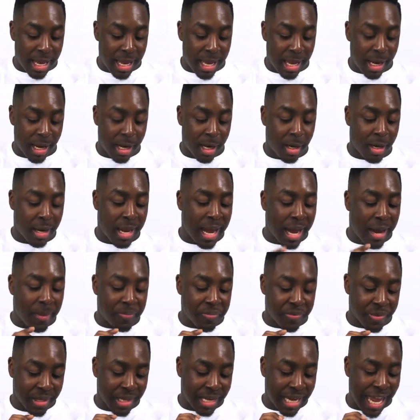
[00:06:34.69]
in
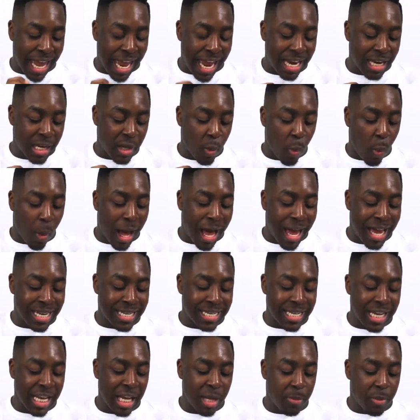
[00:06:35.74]

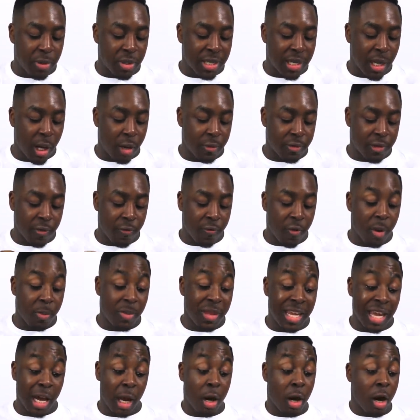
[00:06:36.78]
Anywise, keep yourselves
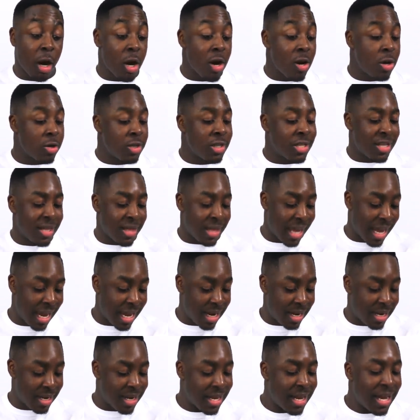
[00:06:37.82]
from the accursed
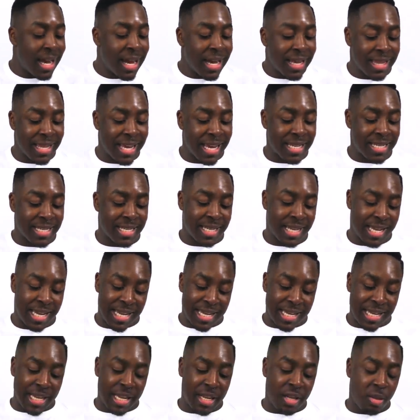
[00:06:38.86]
thing, lest
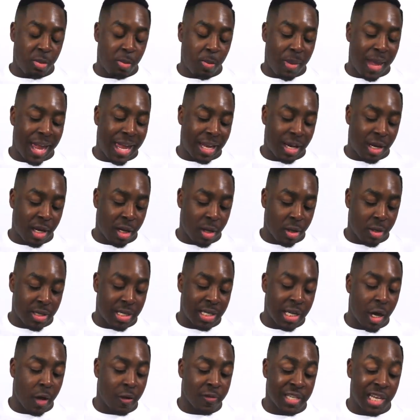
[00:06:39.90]
ye make
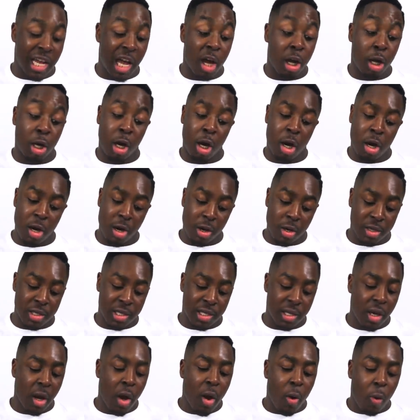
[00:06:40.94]
yourselves a
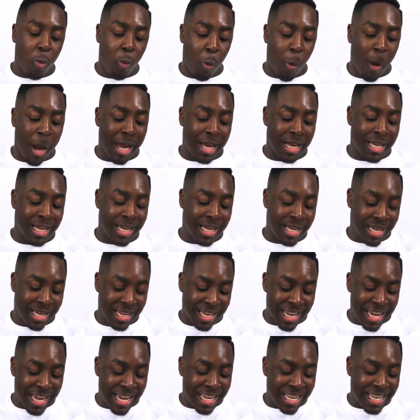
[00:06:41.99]
curse when
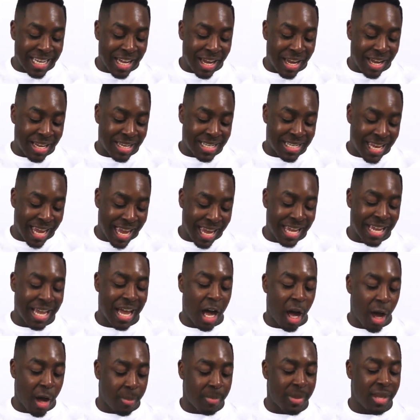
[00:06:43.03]
ye
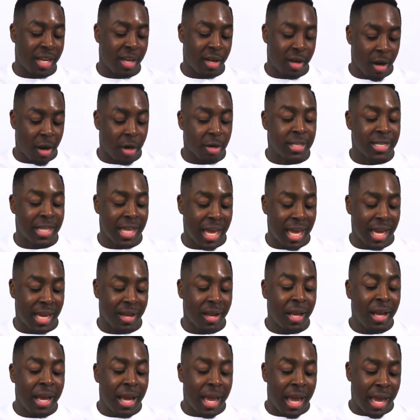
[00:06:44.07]
take up the accursed
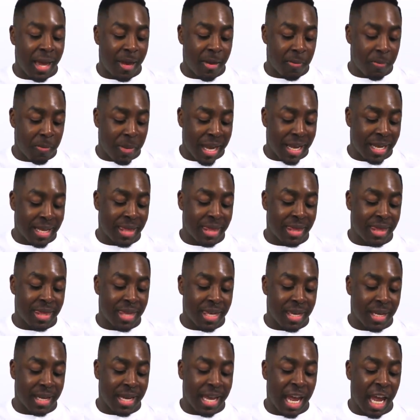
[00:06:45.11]
thing and make
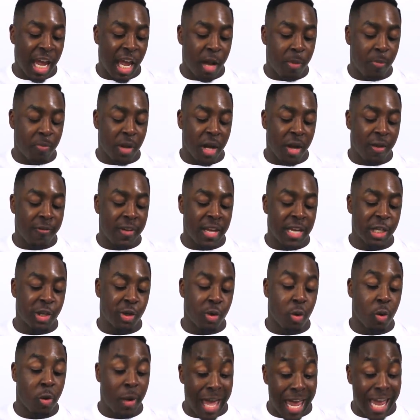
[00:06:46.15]
the camp of
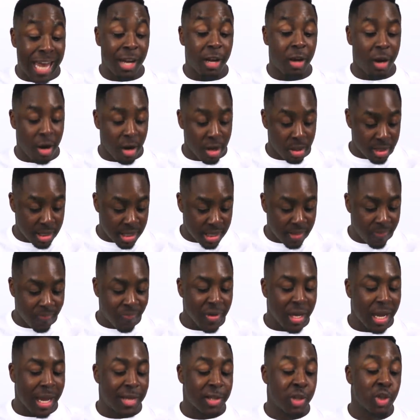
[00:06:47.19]
Israel a curse
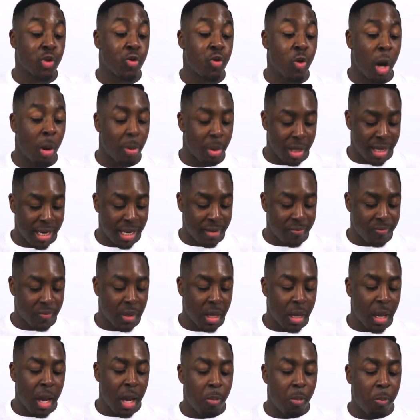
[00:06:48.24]
and trouble it.
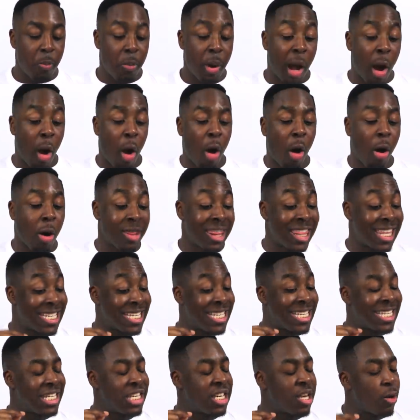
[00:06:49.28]
But all the
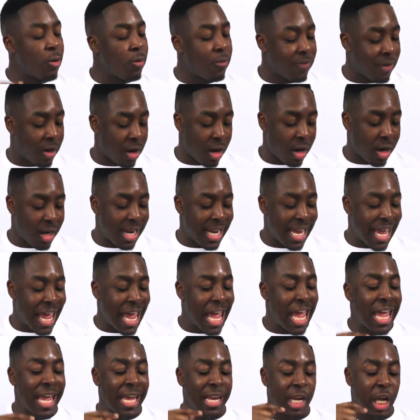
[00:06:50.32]
silver
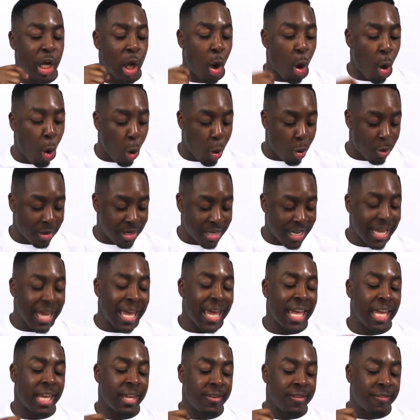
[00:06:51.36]
and gold
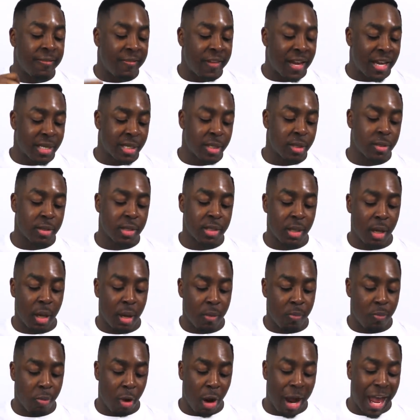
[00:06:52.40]
and vessels
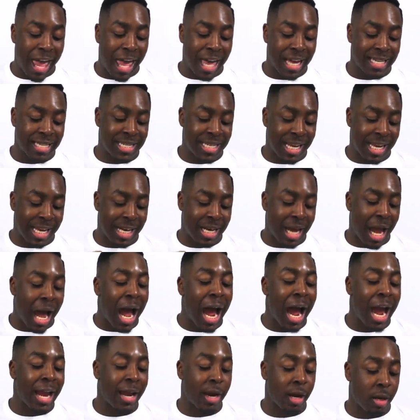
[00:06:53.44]
of brass and
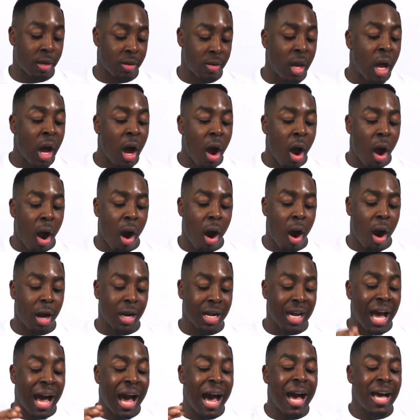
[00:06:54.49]
iron
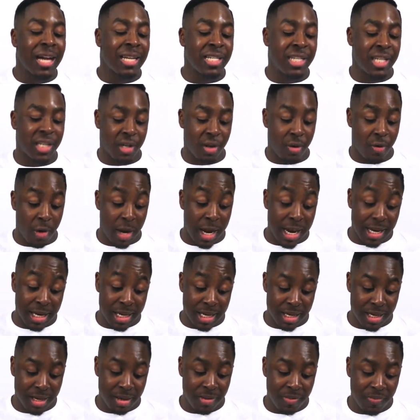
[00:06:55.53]
are
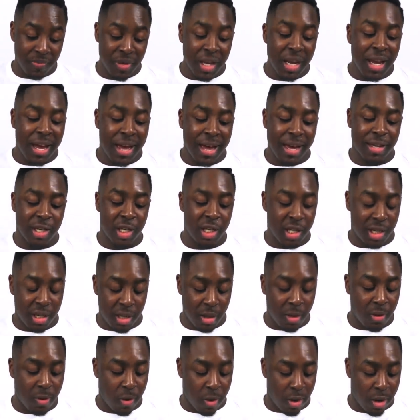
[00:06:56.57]
consecrated unto
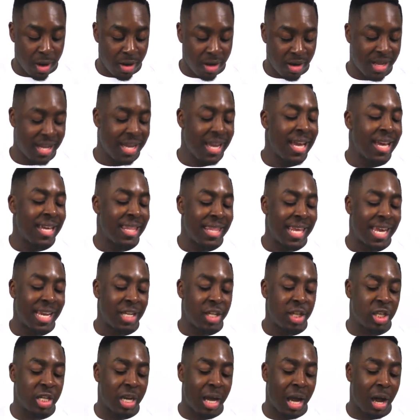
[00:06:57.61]
the Lord, they
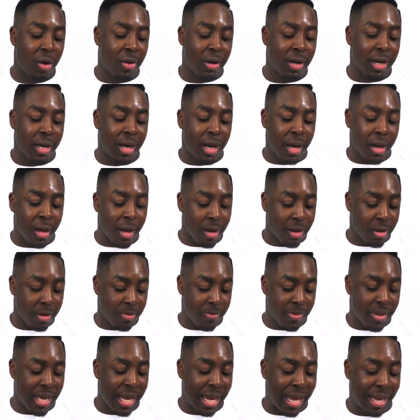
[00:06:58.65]
shall
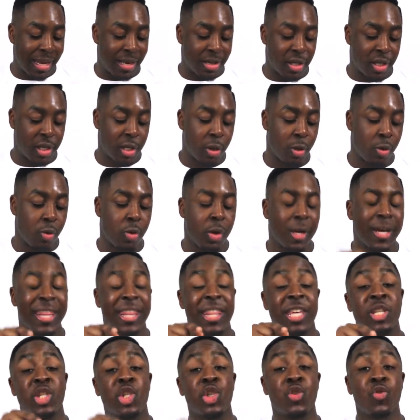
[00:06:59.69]
come into
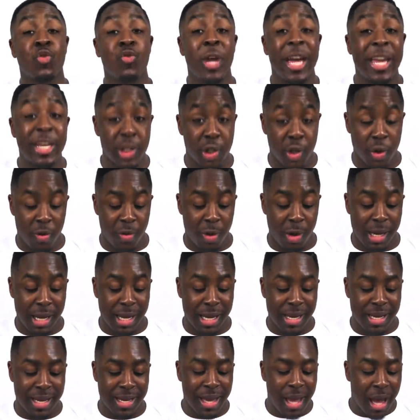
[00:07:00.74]
the
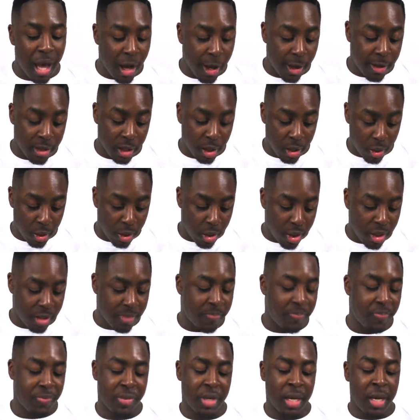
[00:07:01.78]
treasury of the Lord.